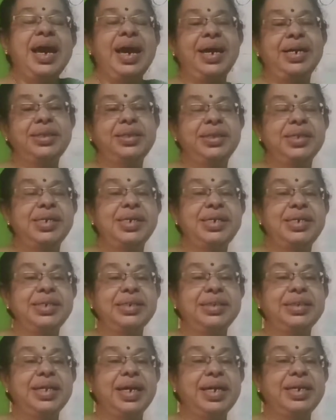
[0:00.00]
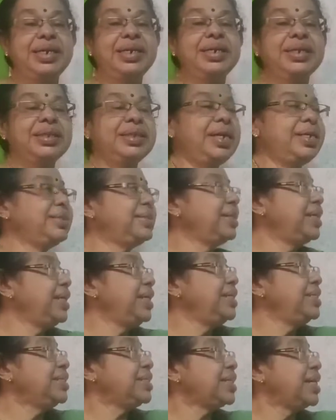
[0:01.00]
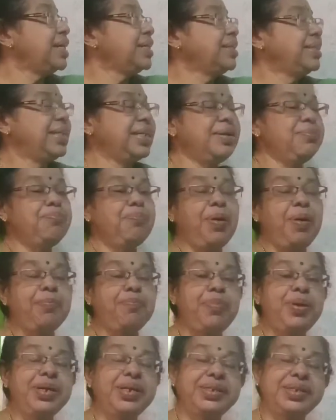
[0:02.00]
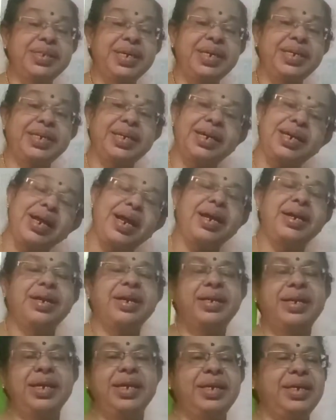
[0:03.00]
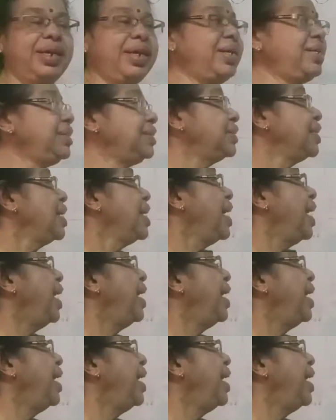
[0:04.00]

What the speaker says: and third is that is restructuring public sector undertakings,